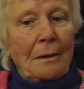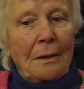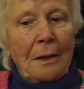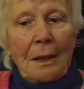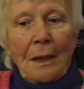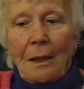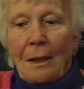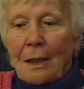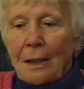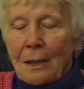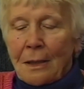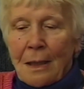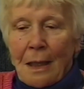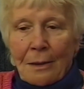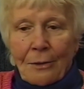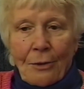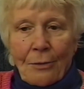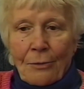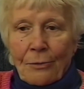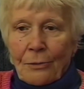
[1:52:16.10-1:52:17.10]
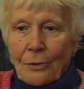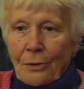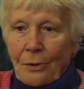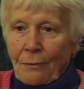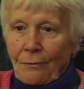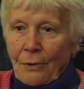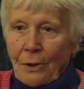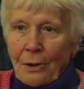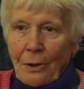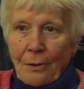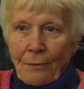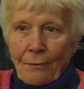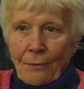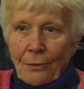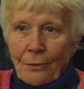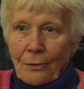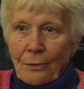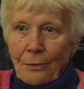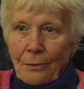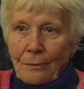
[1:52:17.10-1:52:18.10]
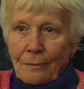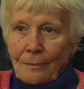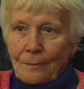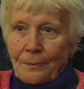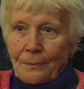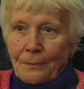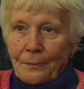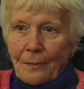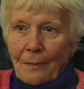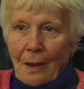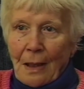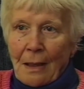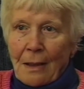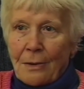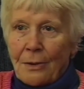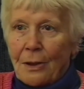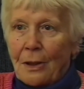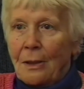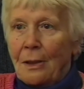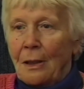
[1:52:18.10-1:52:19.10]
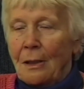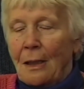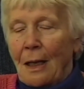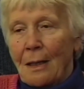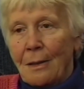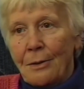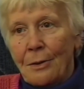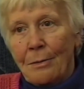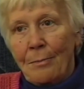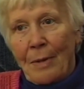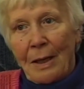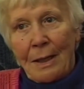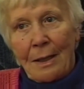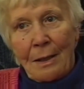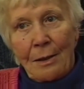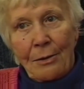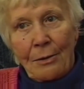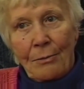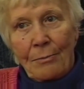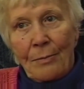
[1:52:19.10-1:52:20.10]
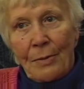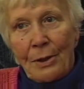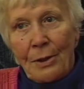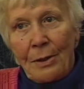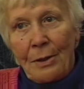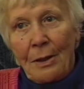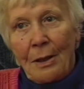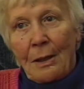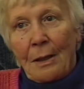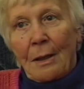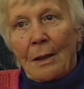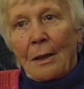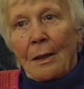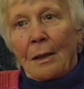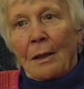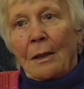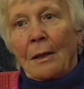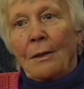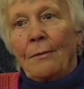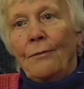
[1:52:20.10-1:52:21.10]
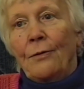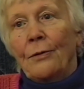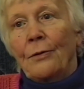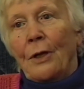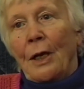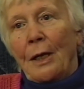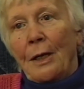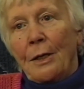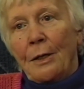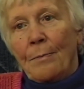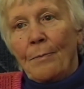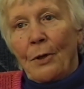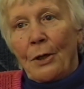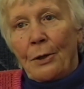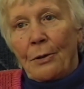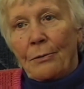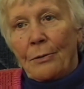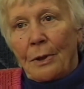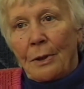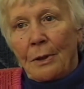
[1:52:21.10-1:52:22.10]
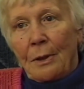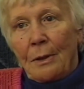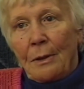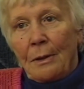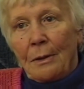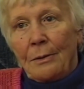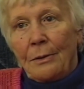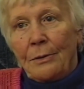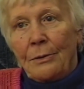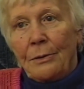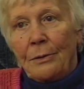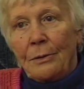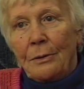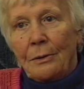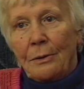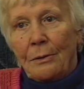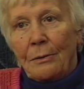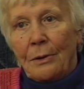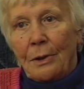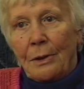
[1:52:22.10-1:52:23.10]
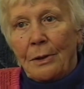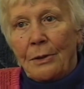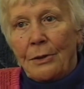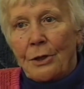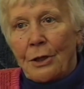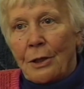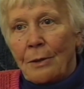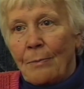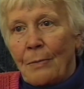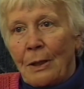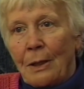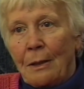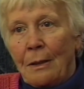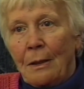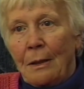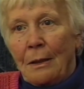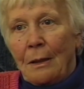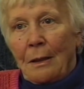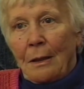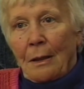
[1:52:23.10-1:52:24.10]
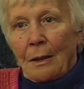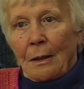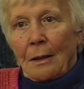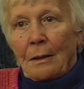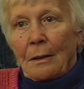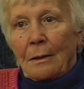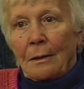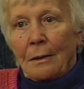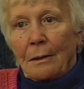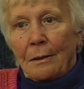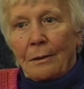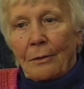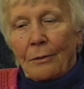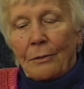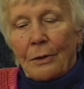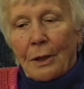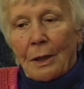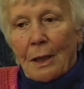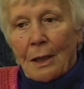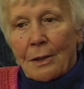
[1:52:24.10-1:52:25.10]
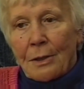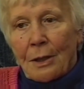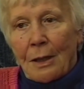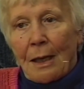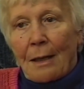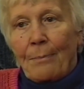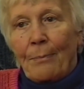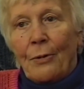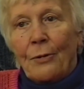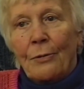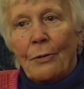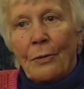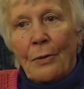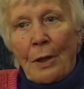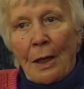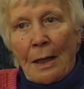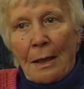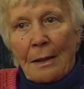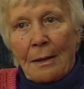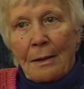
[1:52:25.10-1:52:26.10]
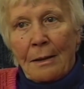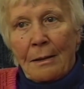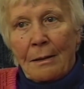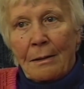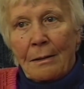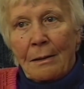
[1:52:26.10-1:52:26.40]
Hitler's not going to win the war. I said, it doesn't matter to me if you take me to the German, to the Gestapo or not.